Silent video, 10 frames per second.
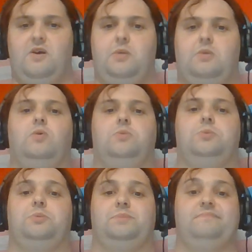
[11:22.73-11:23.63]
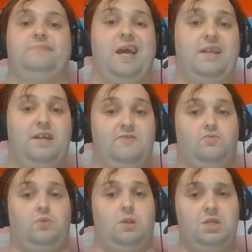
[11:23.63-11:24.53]
of other cultures and
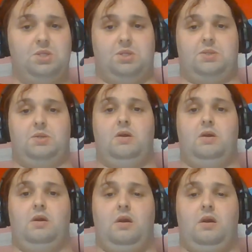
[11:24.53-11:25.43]
even religions